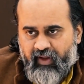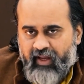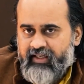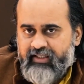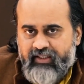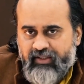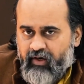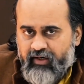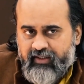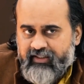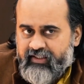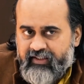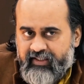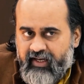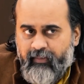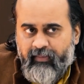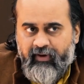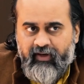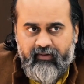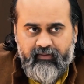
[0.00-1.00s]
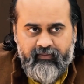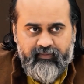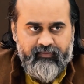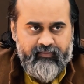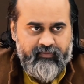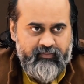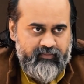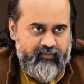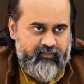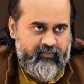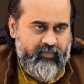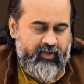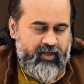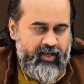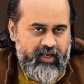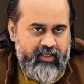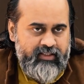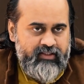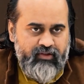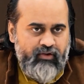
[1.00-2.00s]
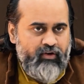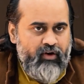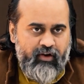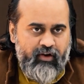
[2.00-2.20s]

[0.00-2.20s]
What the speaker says: is not stable. He has no